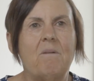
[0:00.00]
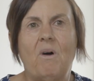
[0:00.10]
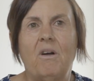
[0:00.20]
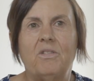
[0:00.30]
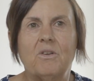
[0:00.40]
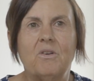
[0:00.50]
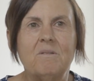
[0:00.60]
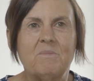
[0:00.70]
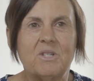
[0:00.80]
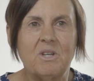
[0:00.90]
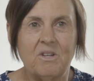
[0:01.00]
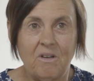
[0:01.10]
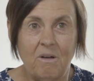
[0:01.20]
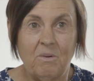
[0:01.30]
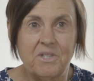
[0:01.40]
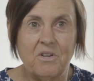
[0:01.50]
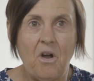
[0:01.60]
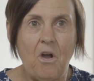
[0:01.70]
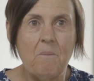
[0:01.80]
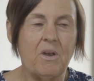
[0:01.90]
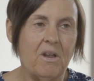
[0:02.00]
behind the curtain pretend I wasn't home,